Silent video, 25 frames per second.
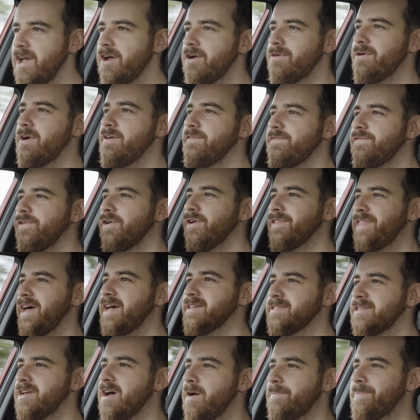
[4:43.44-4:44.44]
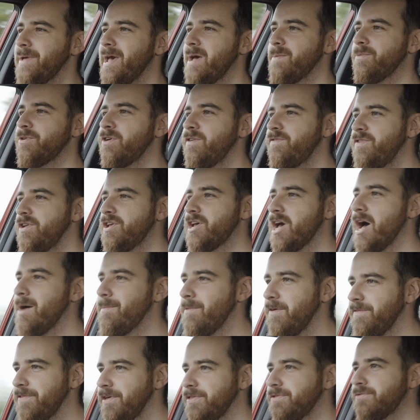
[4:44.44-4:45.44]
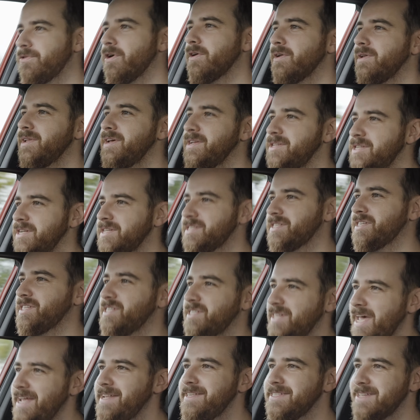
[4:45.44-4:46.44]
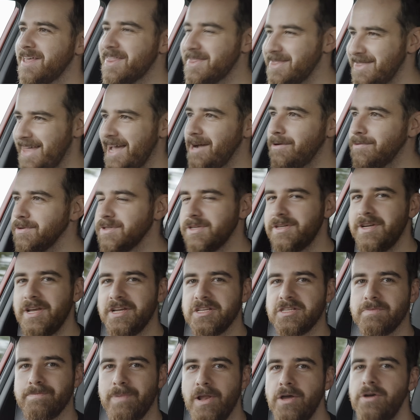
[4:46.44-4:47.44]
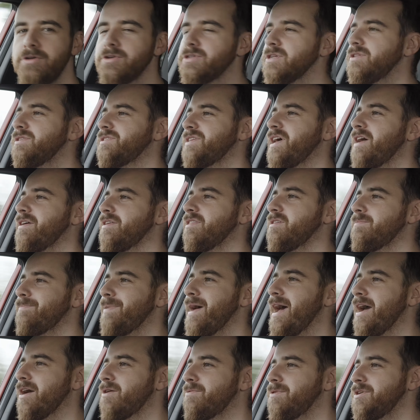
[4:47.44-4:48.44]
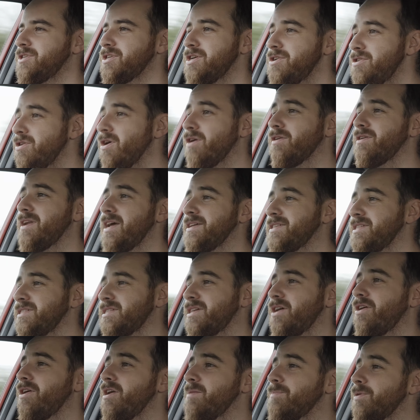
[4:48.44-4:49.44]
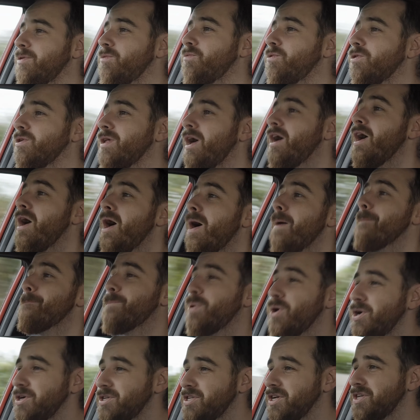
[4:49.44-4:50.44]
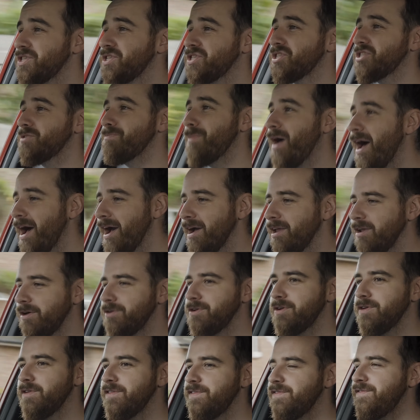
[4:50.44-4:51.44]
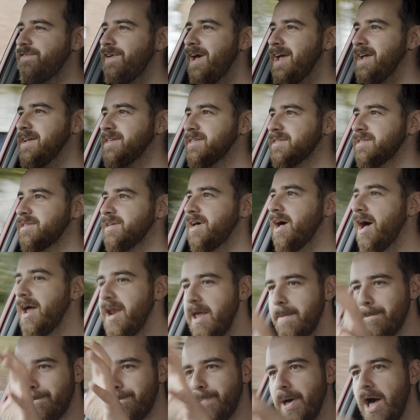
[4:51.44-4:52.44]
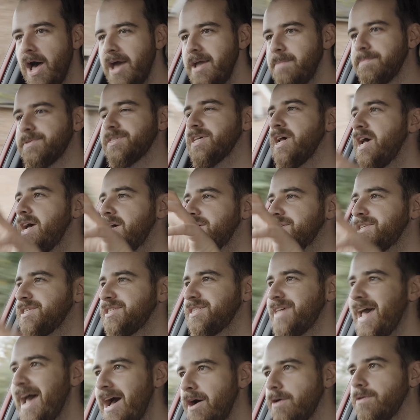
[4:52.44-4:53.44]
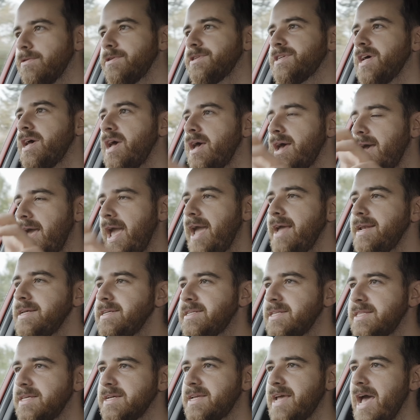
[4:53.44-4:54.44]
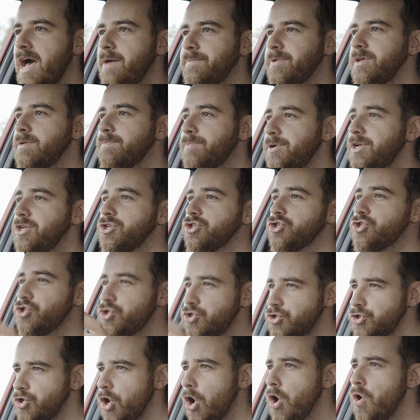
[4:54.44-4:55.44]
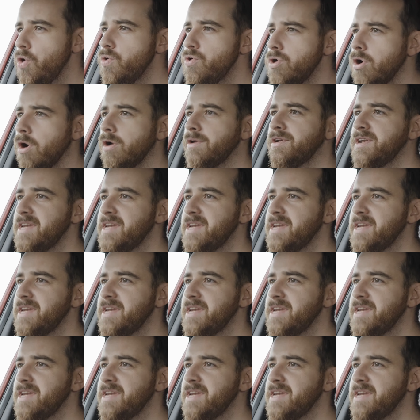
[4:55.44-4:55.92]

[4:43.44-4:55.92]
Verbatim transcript: gear around four thousand R P M, or if you come off the throttle, it just sends a thousand explosions out of the back, which are not necessary, but will put a smile on your face. And it pipes sound into the cabin, but it's so not